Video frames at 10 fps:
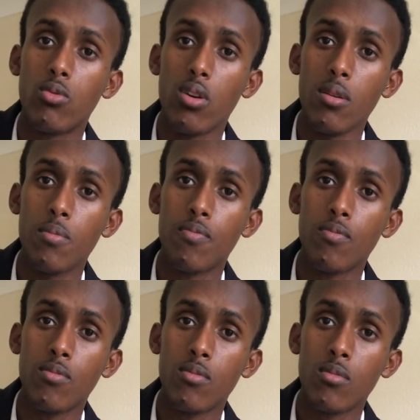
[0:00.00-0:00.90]
Right?
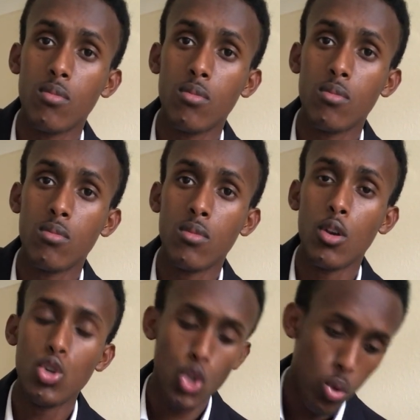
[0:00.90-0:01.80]

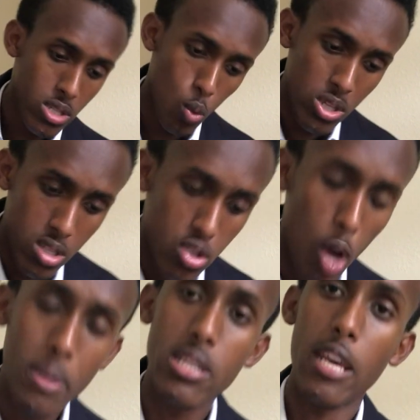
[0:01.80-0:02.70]
So what's this
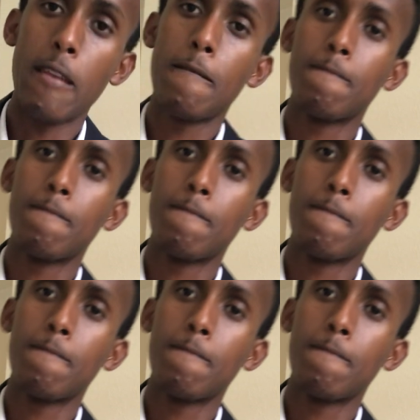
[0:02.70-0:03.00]
topic today?